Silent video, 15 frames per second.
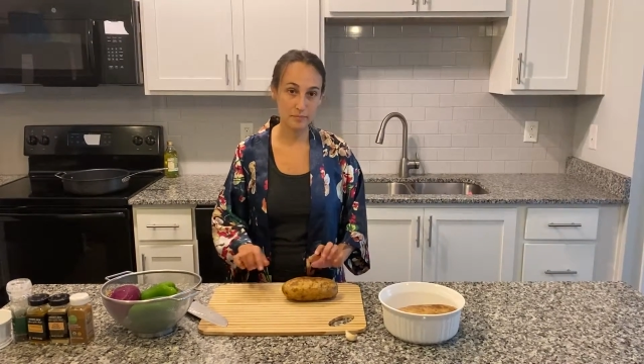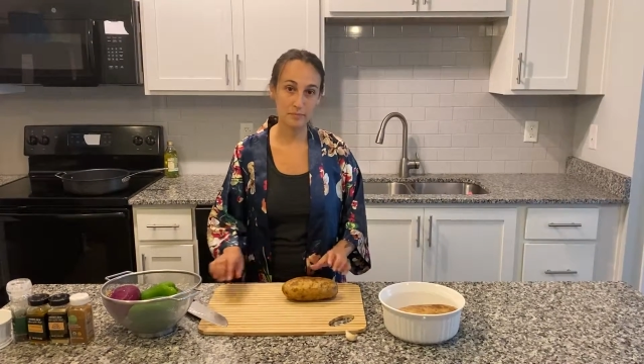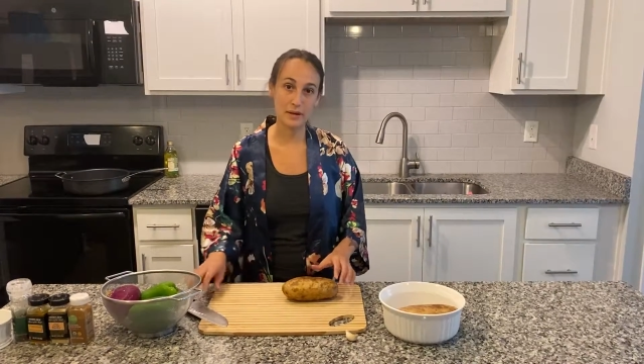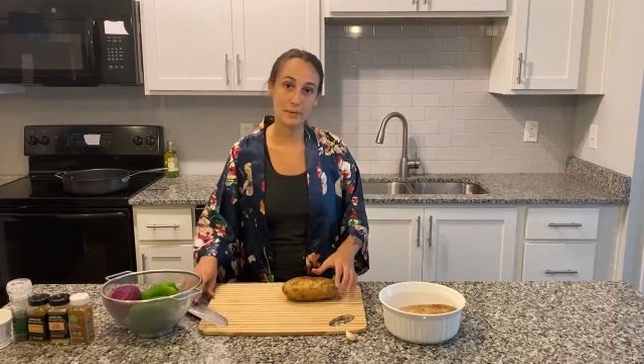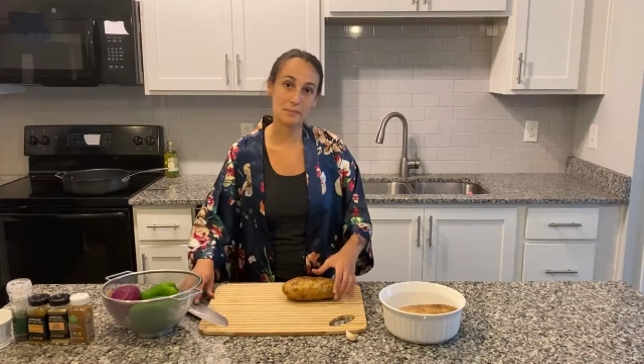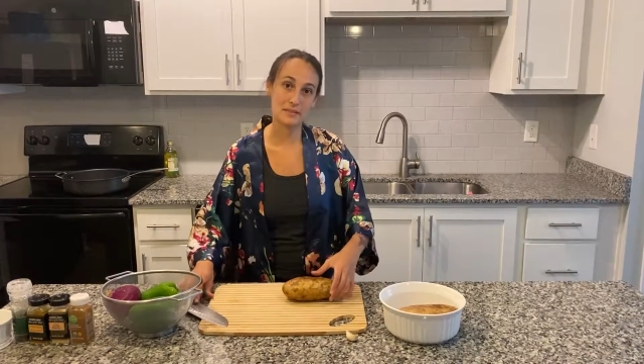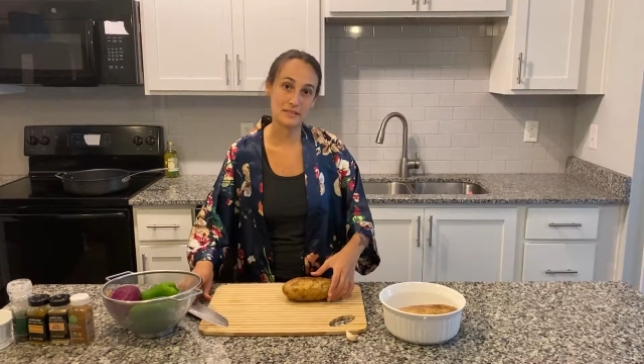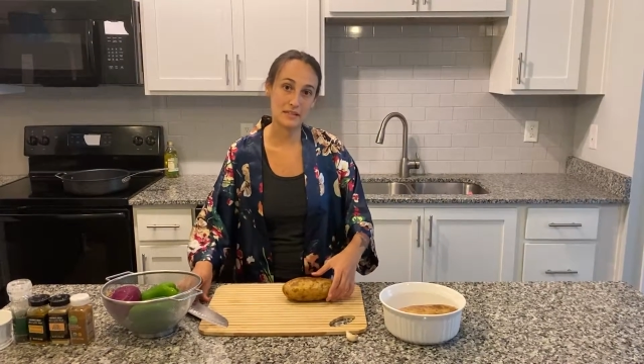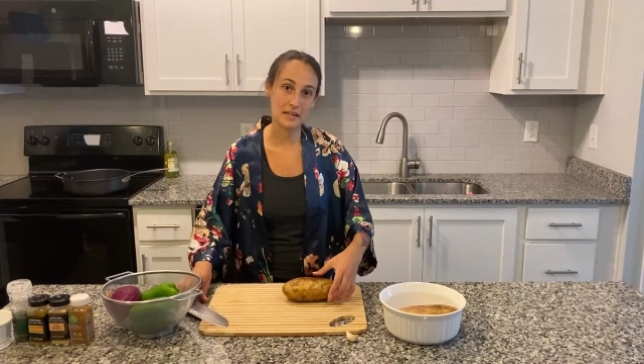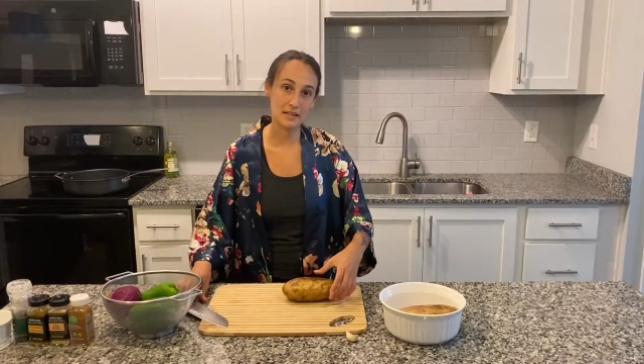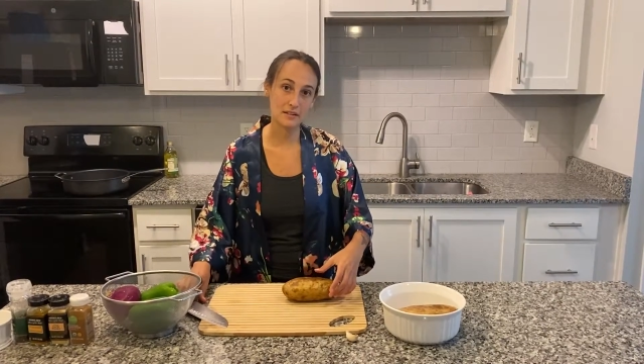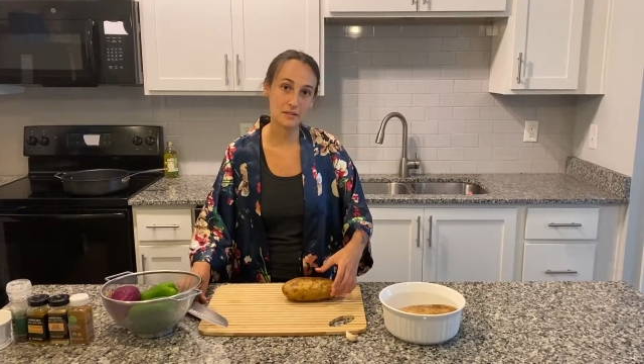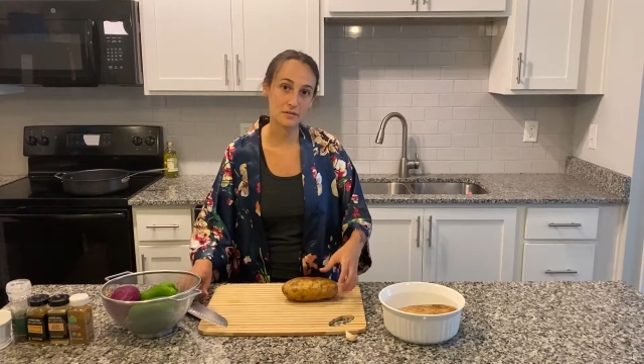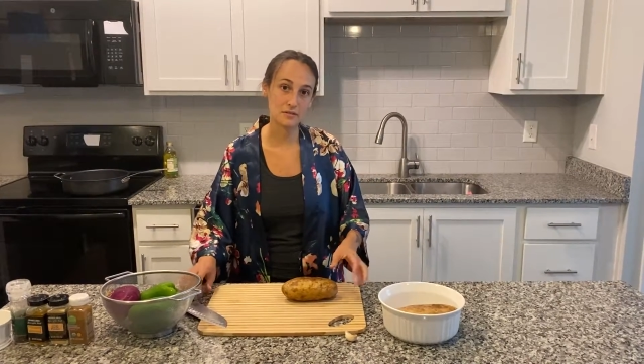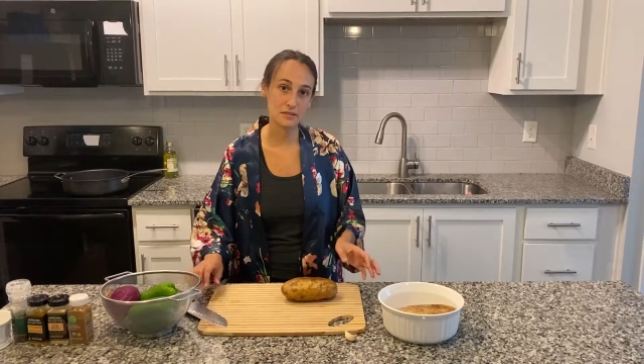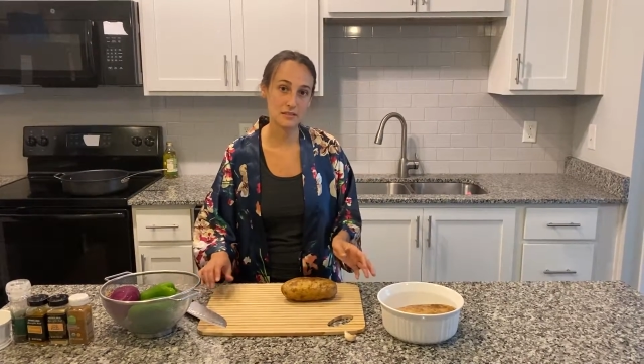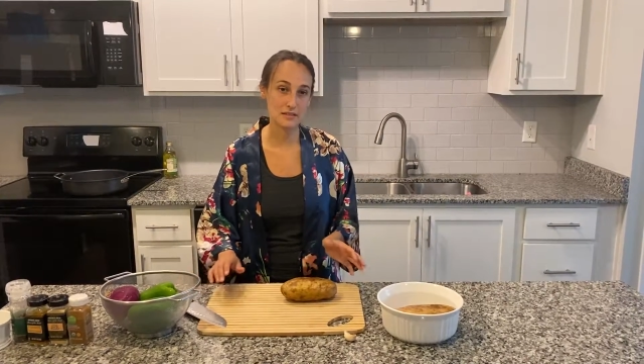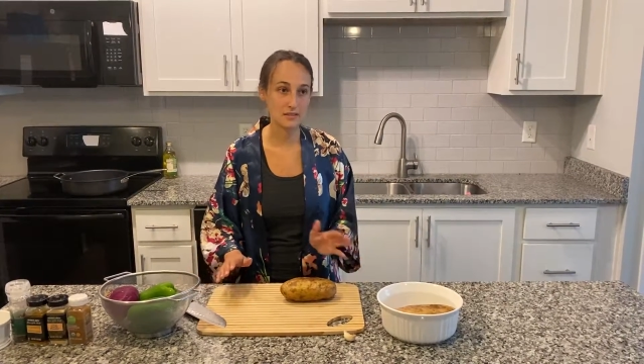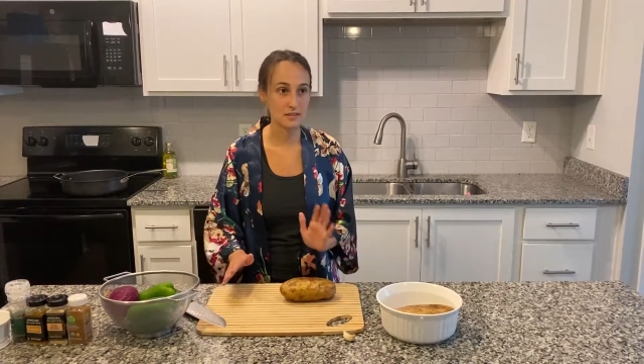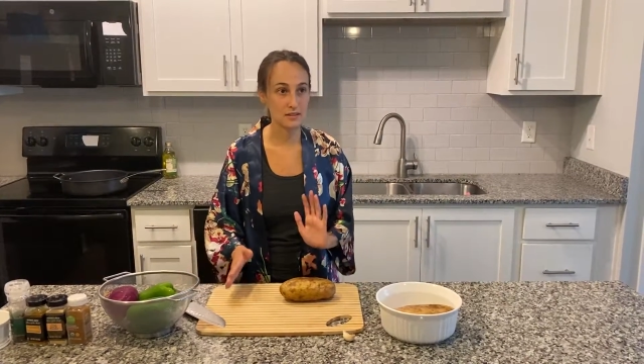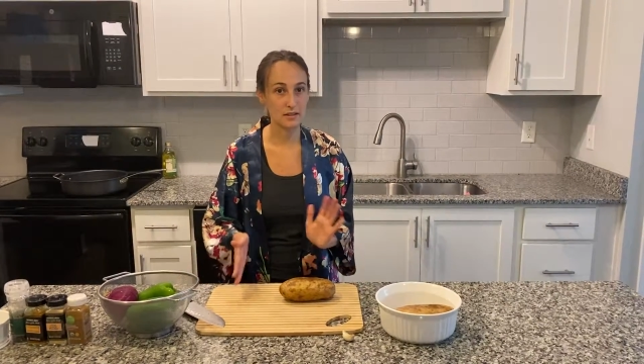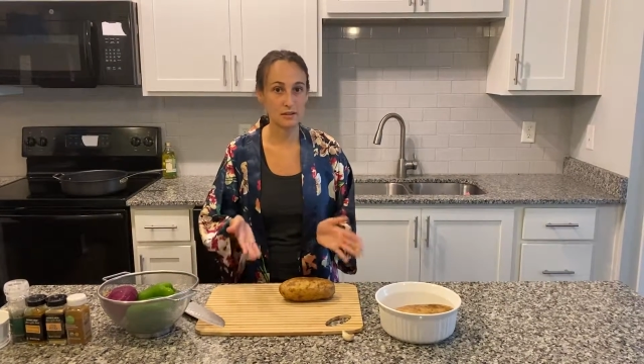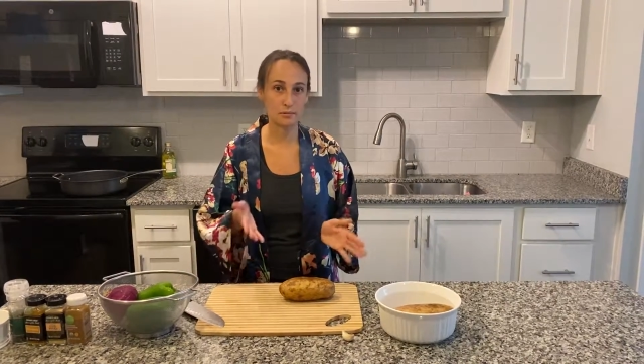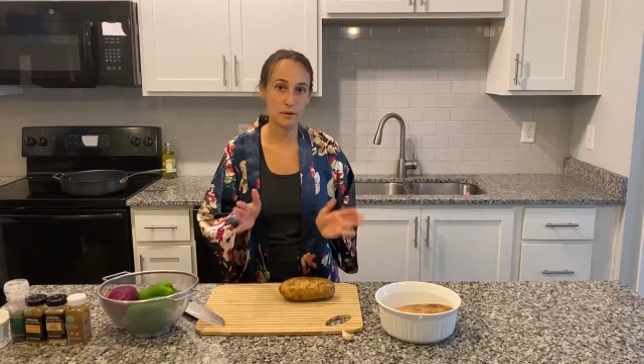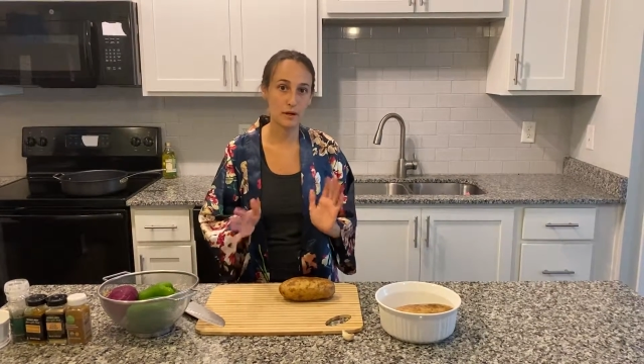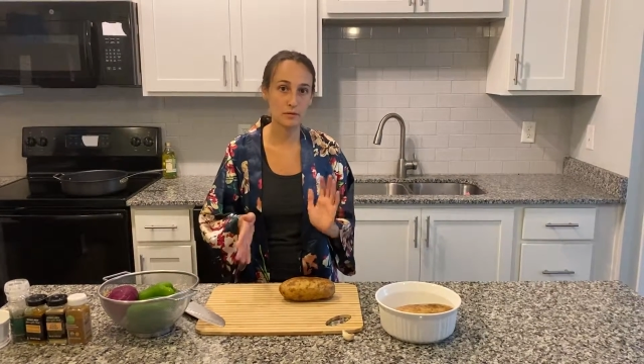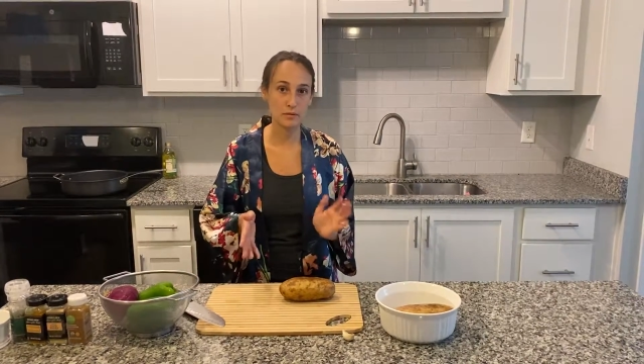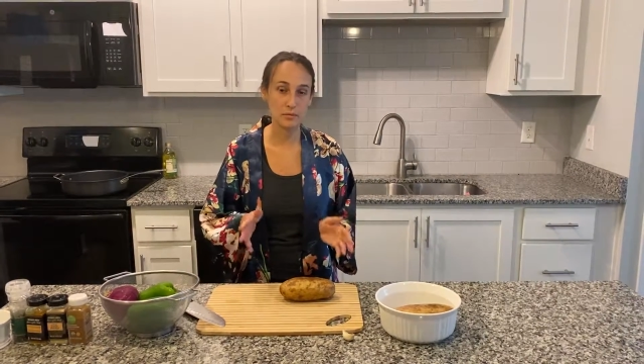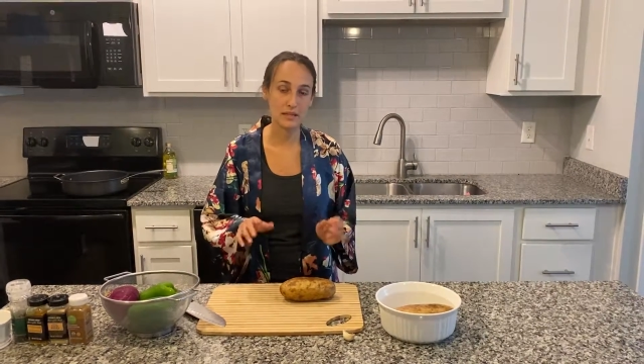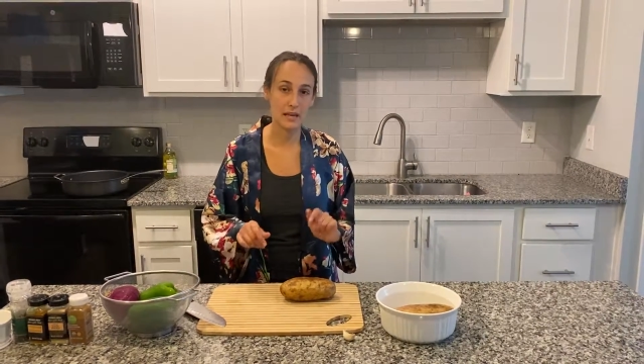my potatoes into
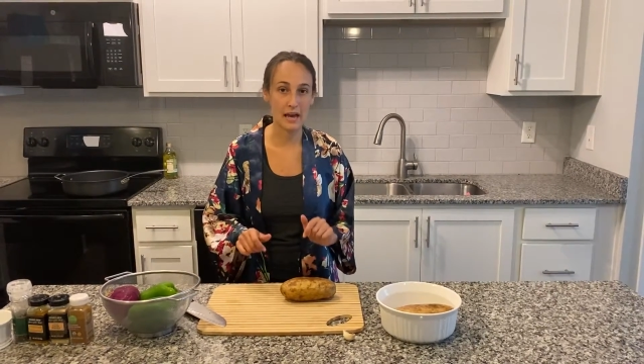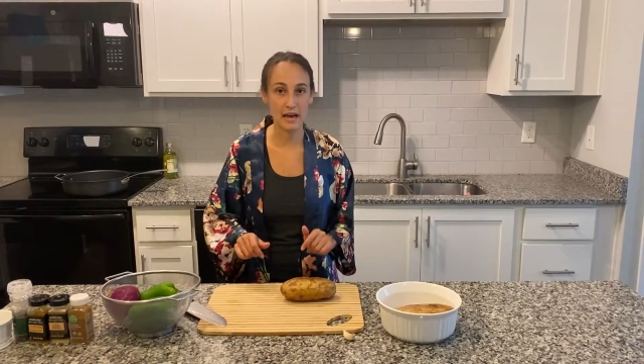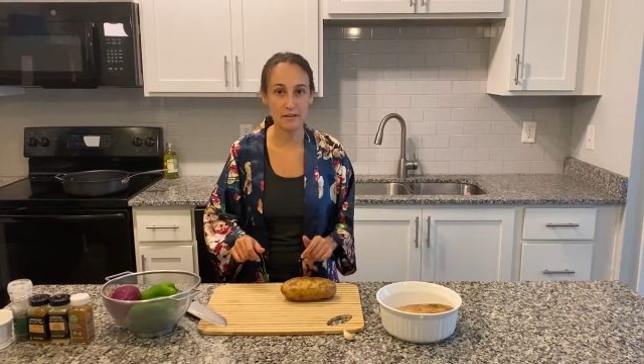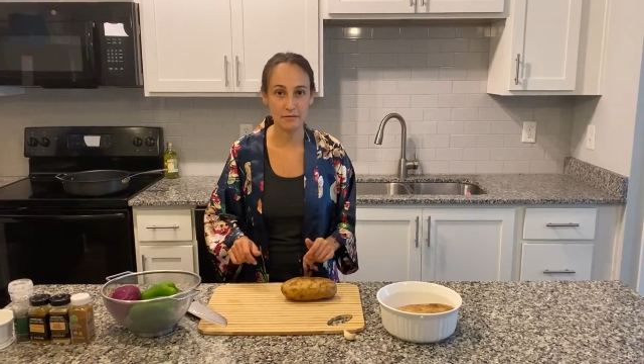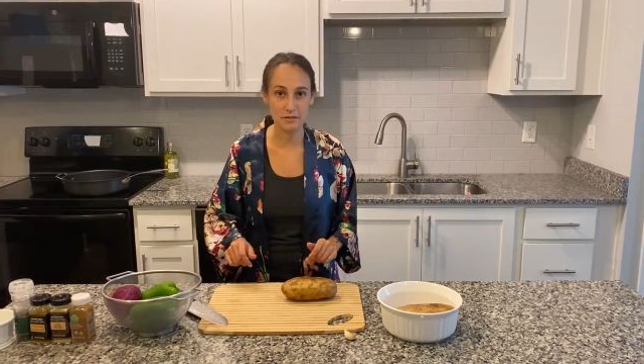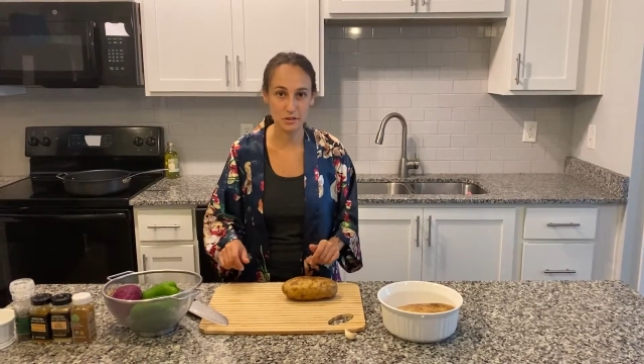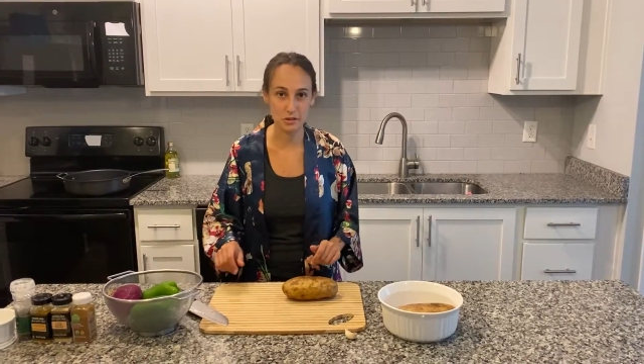probably 1/2